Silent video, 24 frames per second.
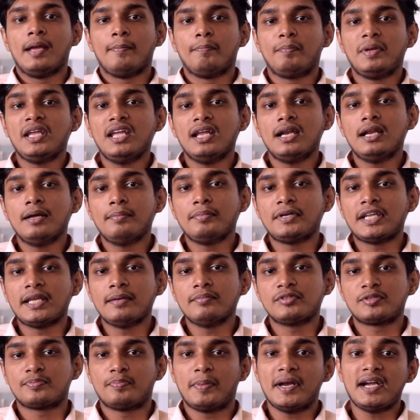PLM
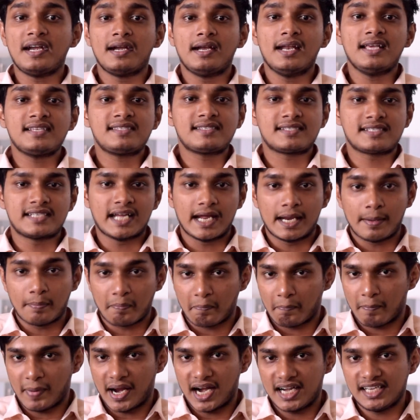teams spend less
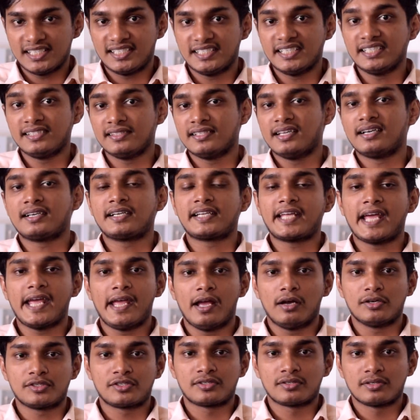time managing that
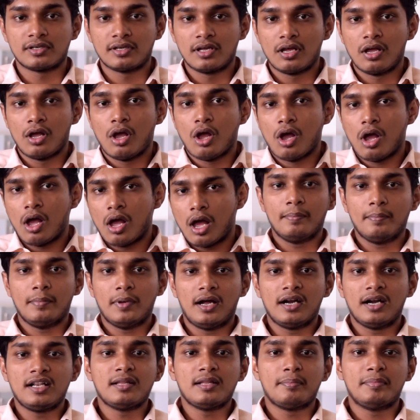chaos.
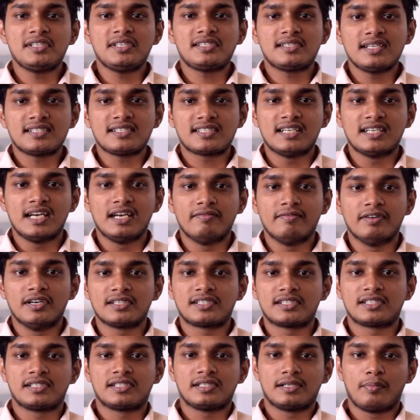And the business
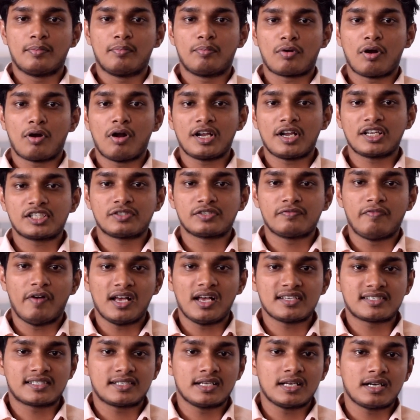delivers products
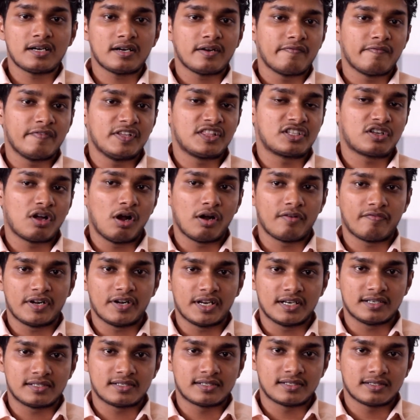faster with
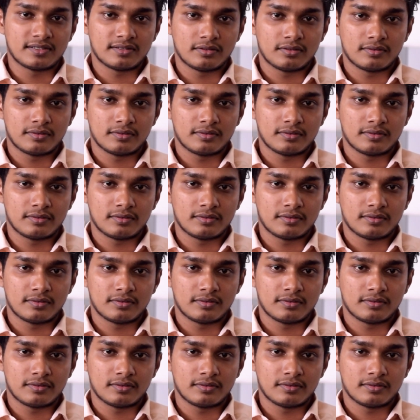confidence.